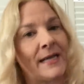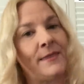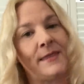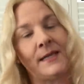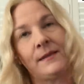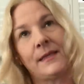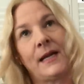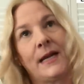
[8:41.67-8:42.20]
I
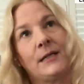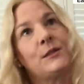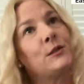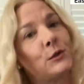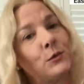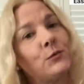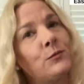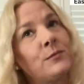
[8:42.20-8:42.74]
think that I
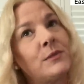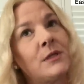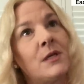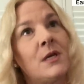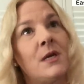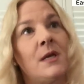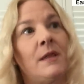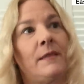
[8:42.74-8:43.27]
assumed
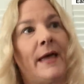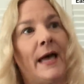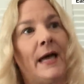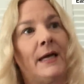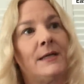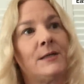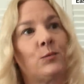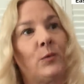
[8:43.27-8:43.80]
that